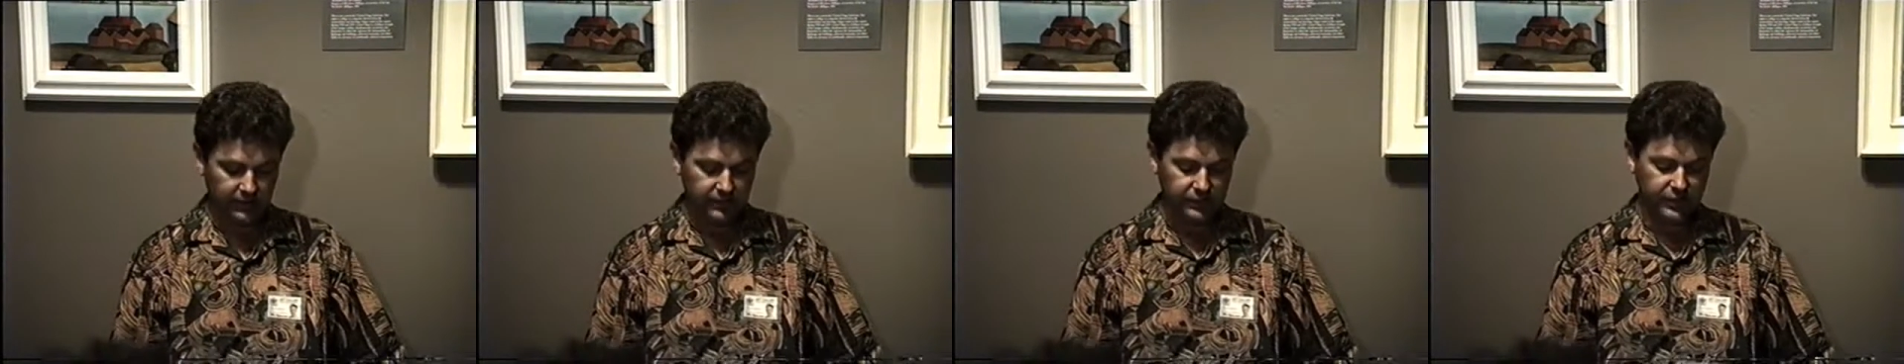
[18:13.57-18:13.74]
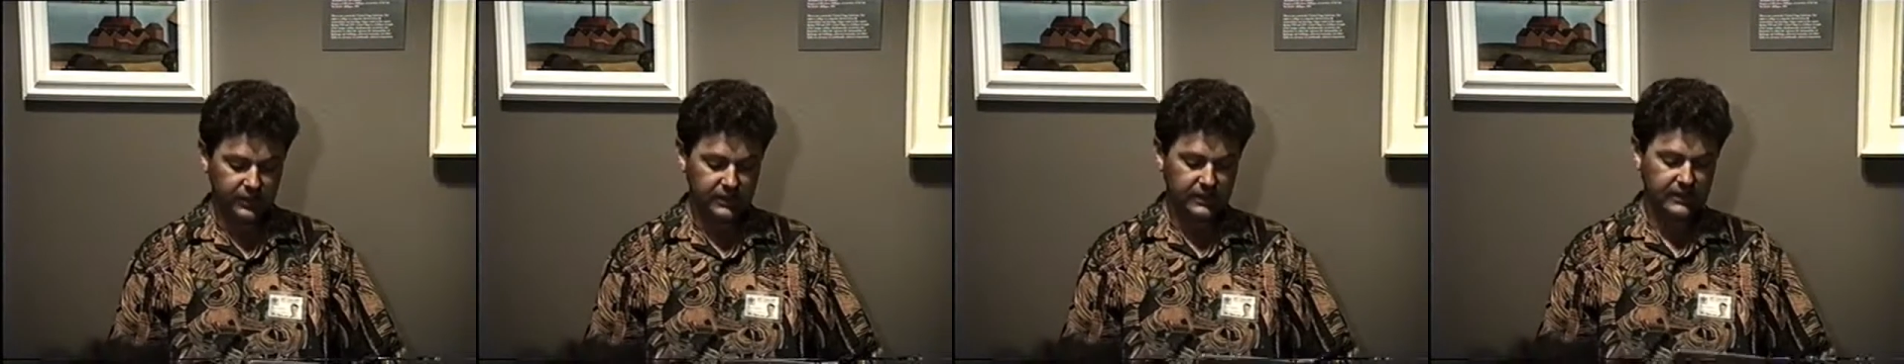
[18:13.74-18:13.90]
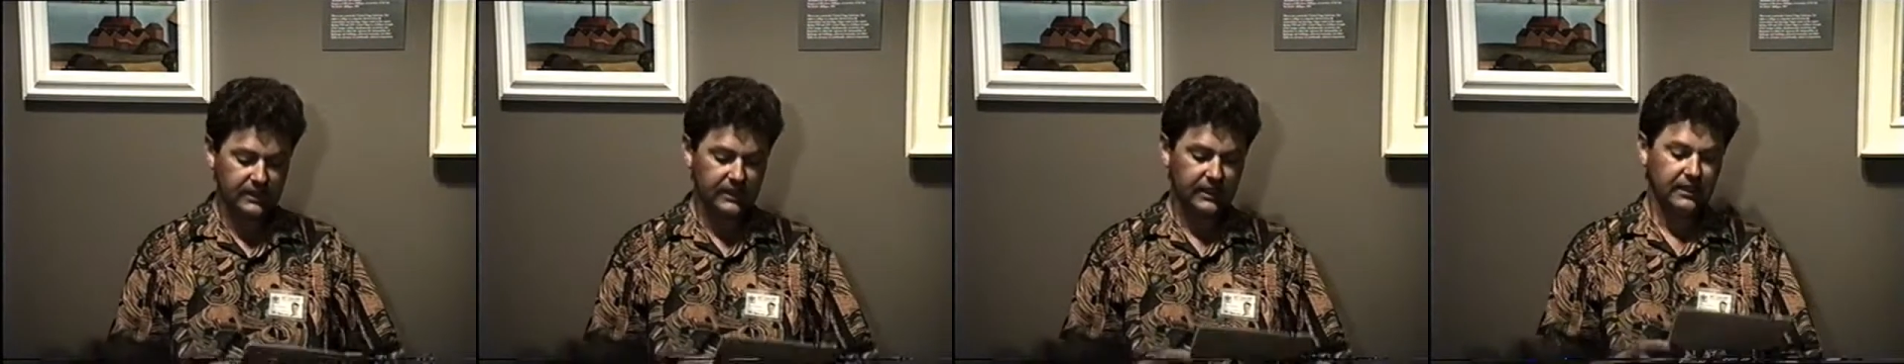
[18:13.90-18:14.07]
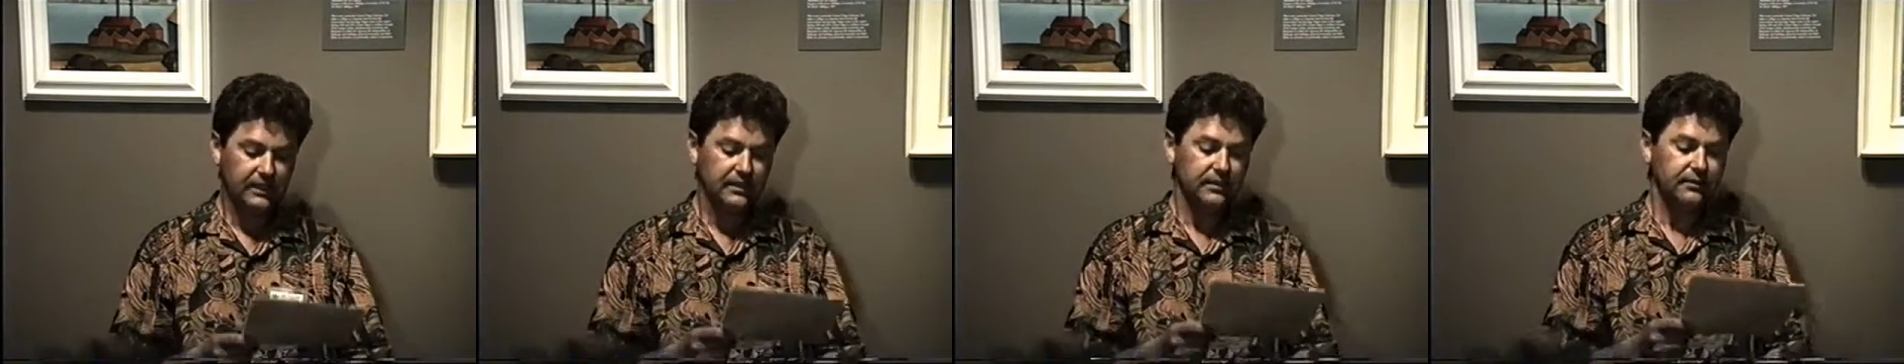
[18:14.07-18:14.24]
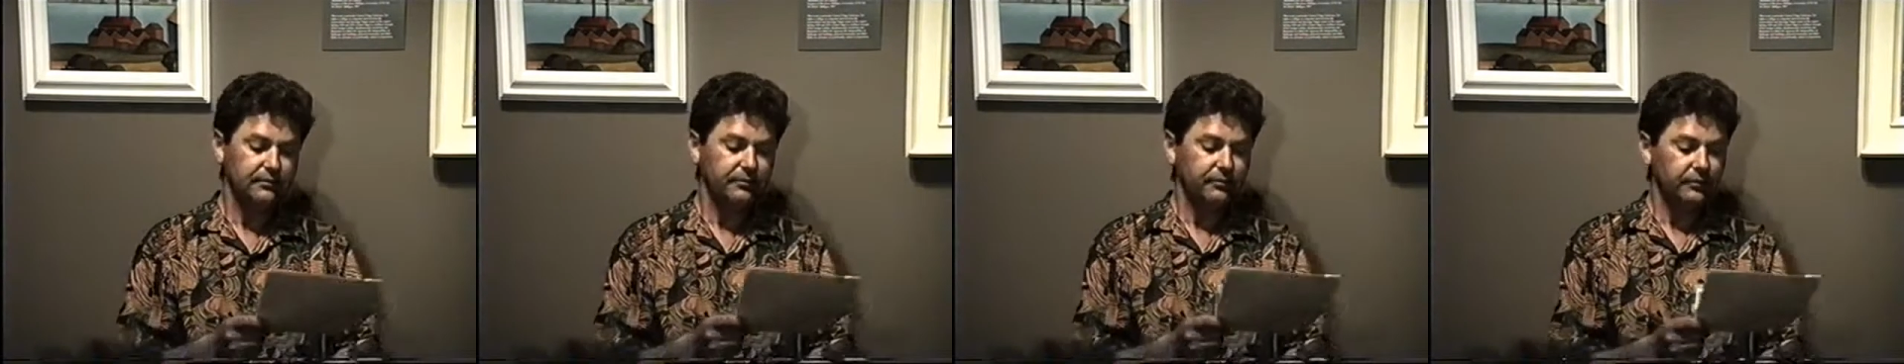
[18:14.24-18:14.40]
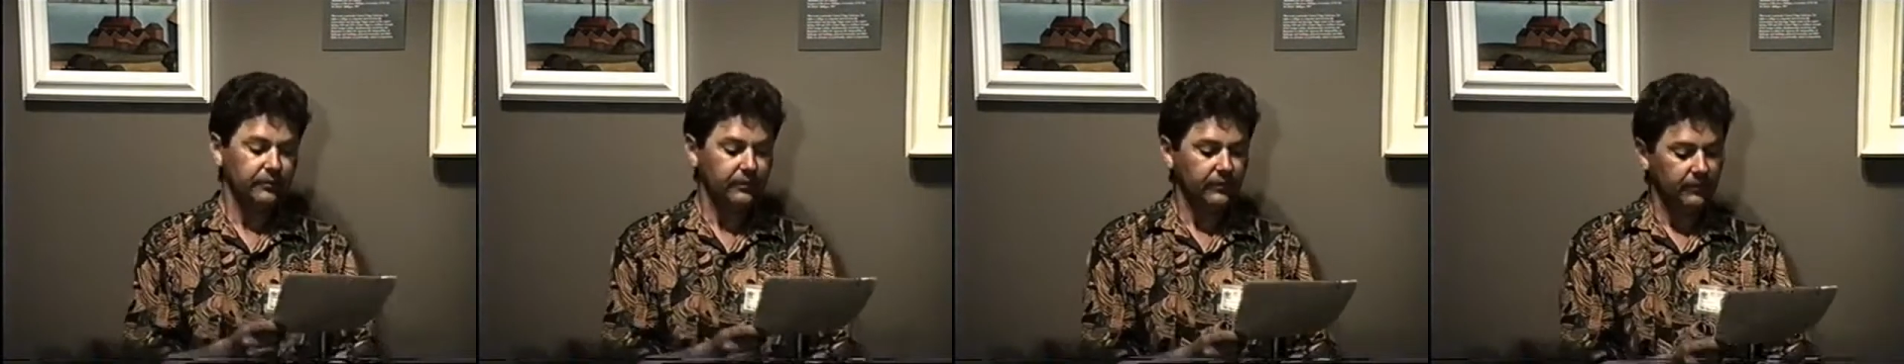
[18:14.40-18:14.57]
she
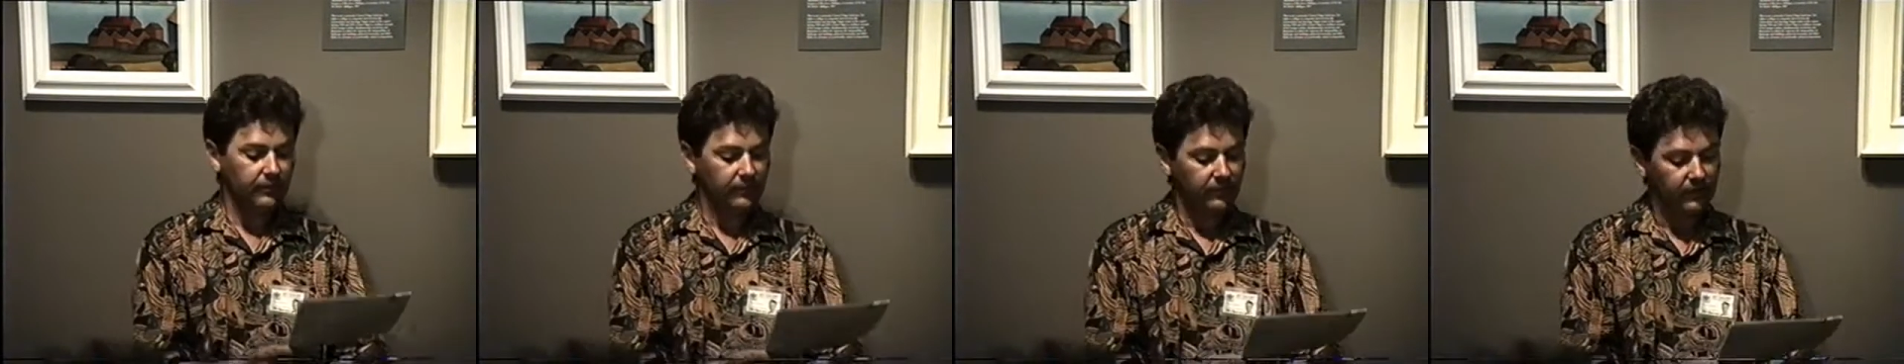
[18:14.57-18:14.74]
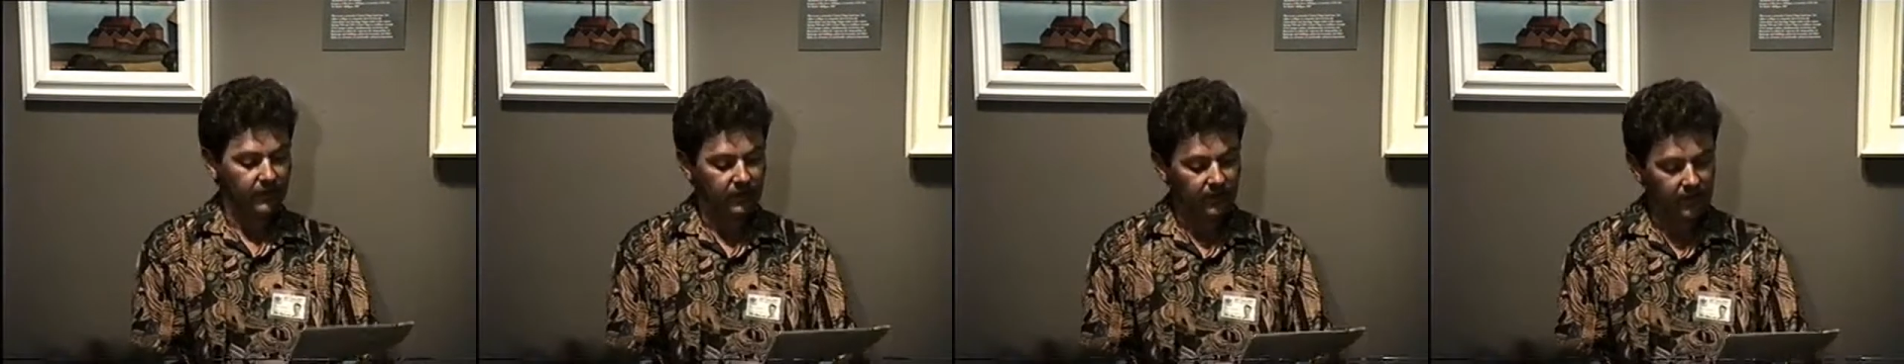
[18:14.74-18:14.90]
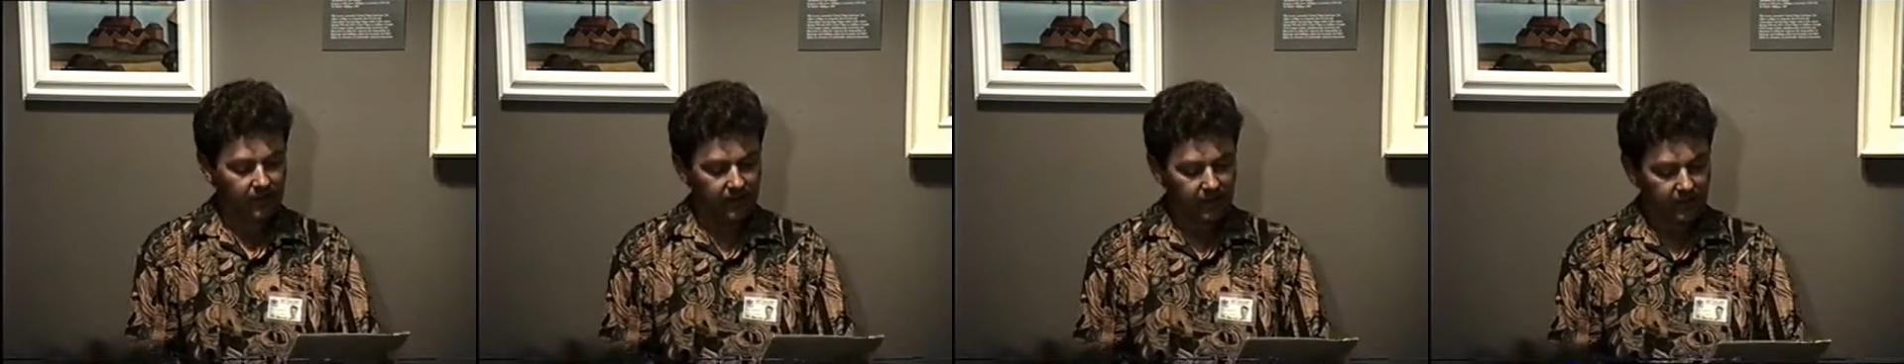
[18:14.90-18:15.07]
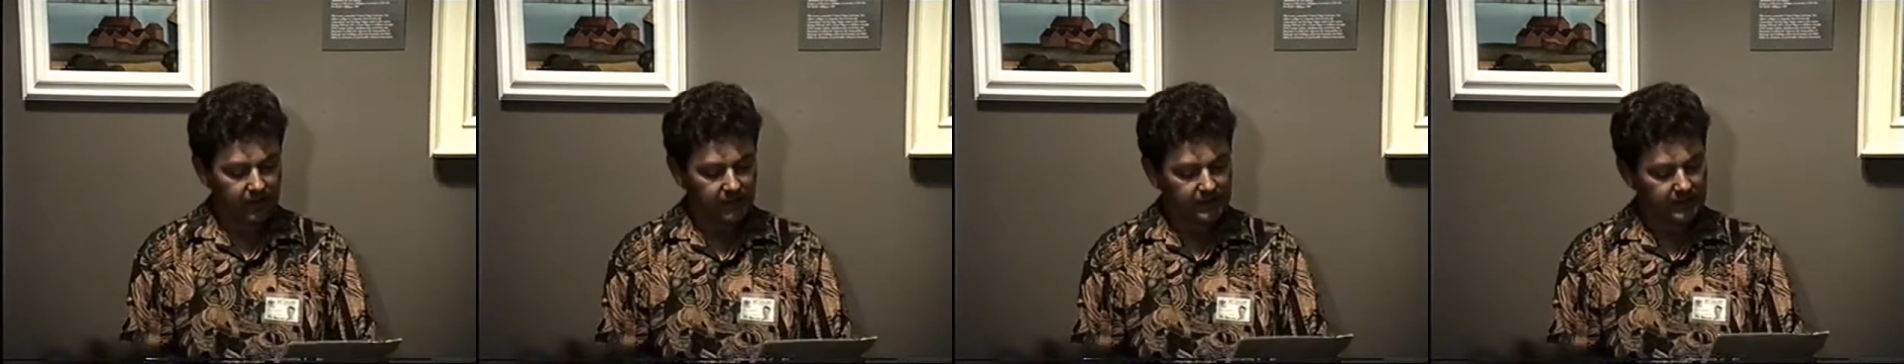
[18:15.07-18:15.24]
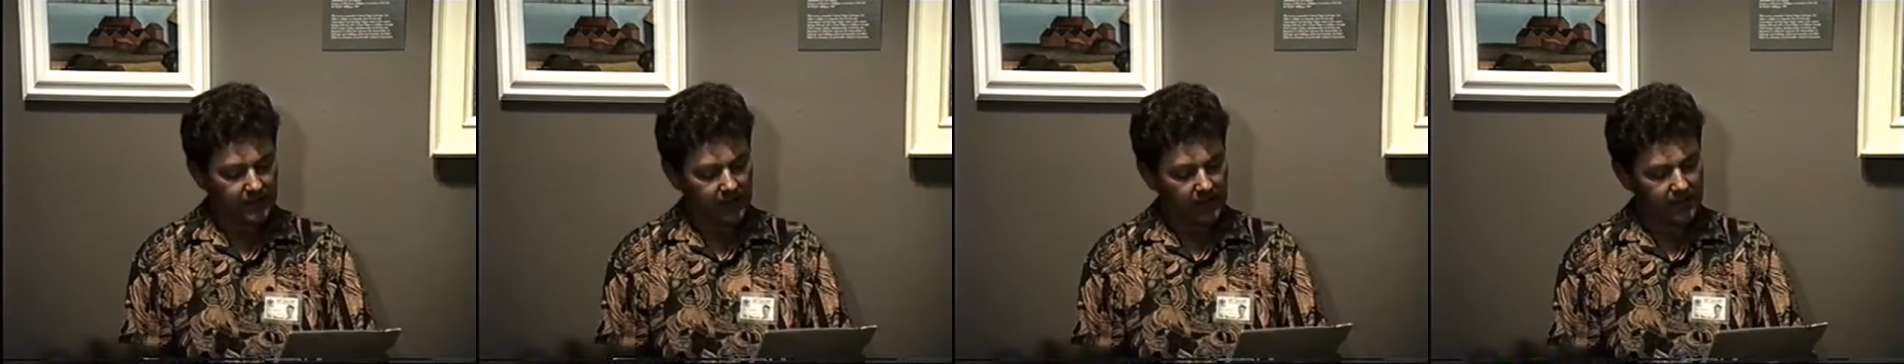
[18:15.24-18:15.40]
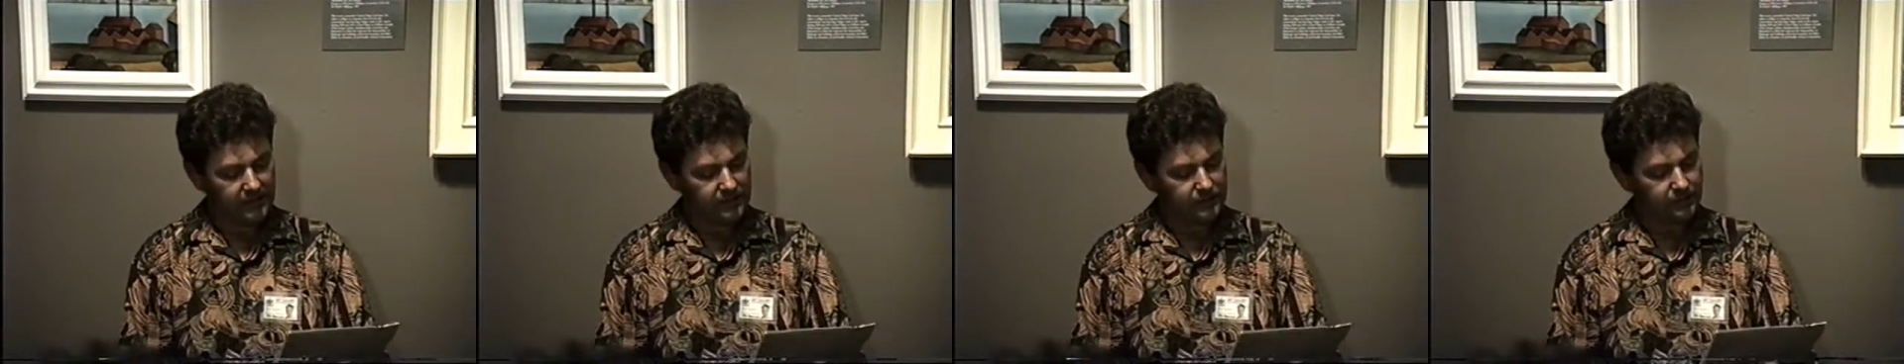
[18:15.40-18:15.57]
said,
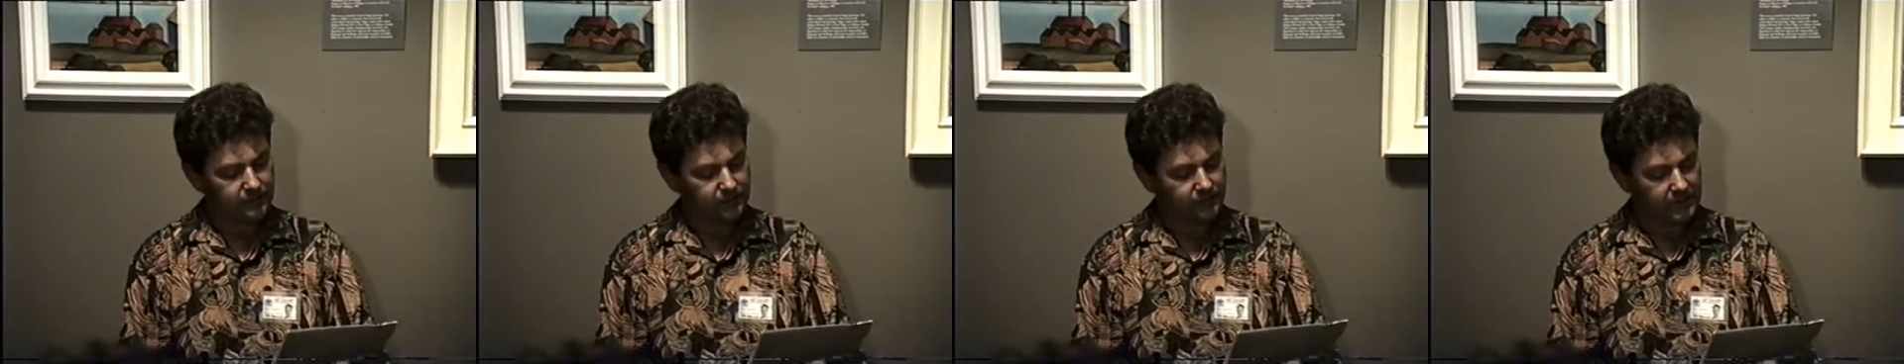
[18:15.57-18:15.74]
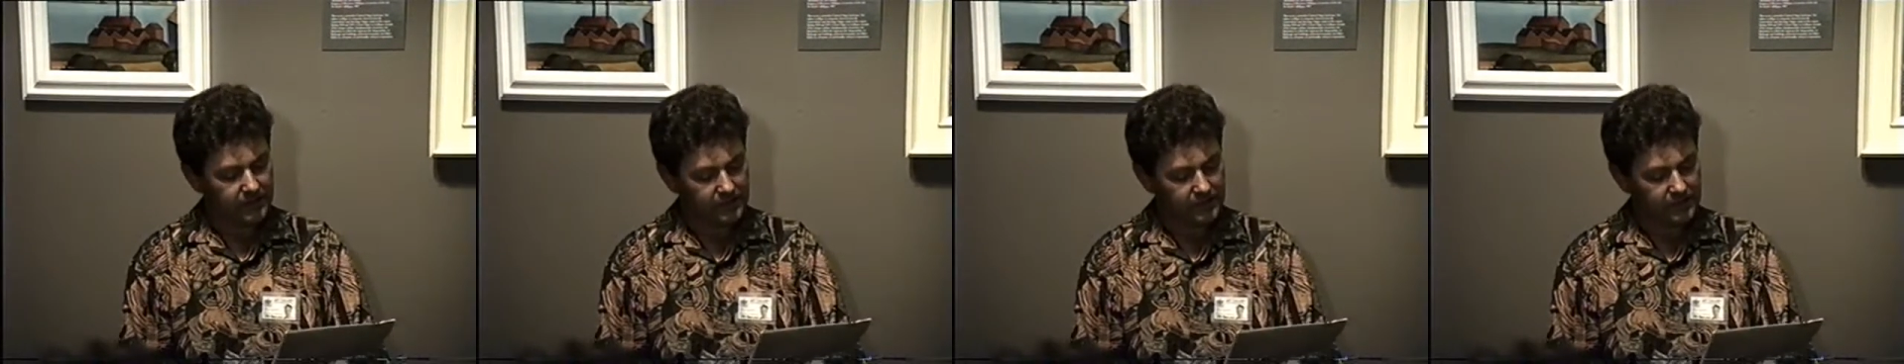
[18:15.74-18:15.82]
it has